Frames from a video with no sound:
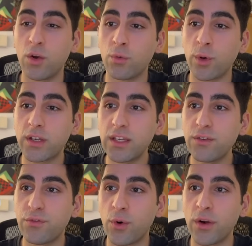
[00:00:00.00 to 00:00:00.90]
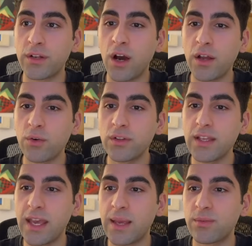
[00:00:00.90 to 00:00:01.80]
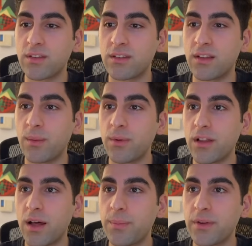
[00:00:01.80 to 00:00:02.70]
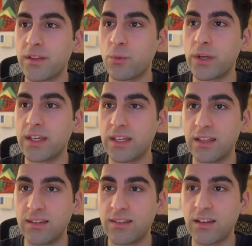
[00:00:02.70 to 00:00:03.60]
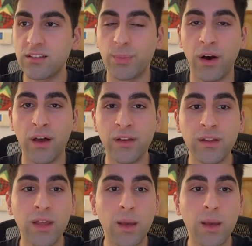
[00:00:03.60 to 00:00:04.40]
Rook e4 not only aims to double up on the weak e6 pawn,